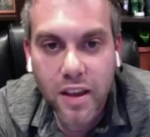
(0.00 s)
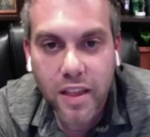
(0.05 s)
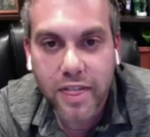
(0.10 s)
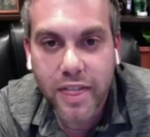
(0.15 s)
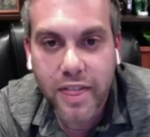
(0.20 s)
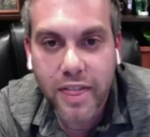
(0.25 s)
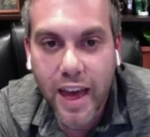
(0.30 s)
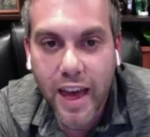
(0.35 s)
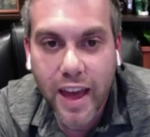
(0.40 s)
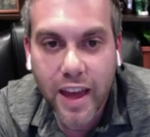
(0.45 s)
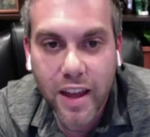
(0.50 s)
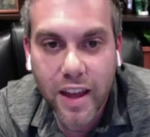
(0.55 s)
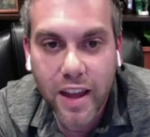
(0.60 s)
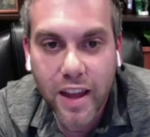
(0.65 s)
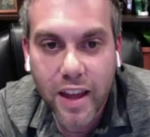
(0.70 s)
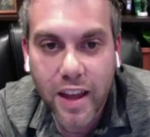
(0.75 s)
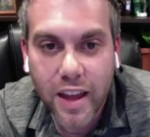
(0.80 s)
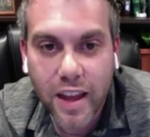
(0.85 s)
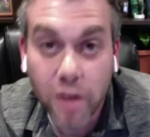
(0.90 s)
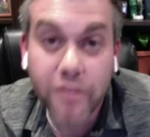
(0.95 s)
that,
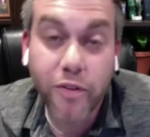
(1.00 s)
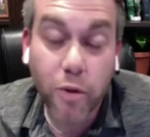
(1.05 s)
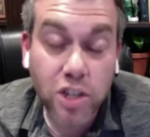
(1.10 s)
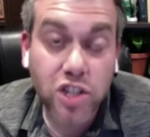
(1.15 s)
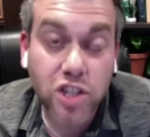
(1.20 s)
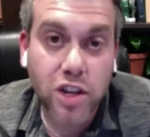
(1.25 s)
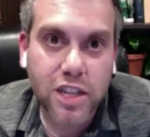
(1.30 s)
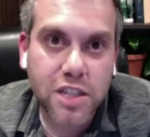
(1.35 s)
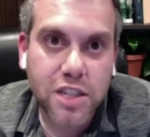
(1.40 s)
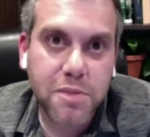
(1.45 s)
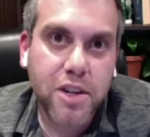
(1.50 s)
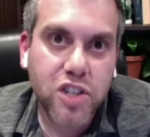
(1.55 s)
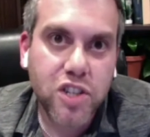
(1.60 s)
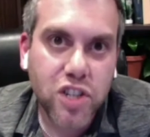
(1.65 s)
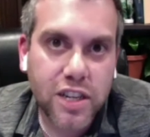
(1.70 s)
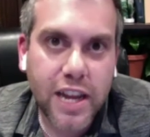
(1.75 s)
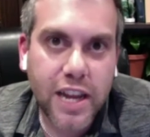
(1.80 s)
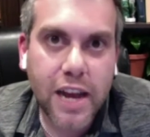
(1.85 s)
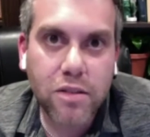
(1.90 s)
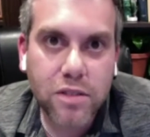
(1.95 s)
unfortunately, especially
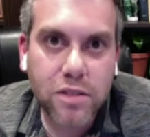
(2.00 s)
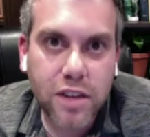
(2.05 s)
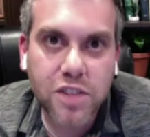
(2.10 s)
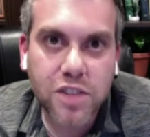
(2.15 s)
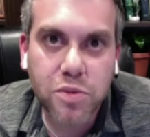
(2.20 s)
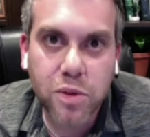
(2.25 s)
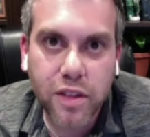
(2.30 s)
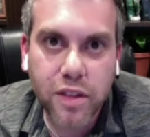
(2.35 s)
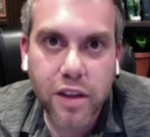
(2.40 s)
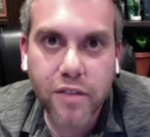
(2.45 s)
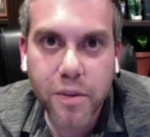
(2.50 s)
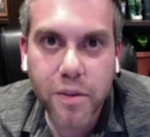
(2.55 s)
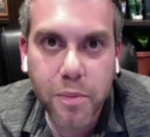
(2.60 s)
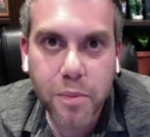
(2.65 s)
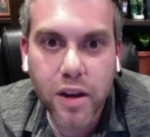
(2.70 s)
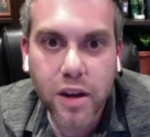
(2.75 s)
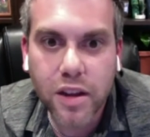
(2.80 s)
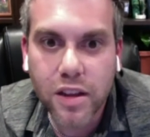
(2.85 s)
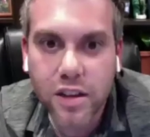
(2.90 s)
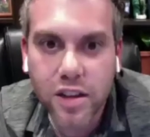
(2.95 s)
nowadays with
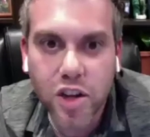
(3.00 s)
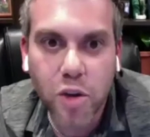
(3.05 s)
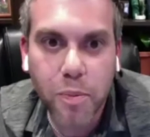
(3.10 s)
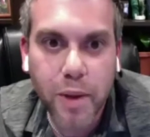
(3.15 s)
everybody,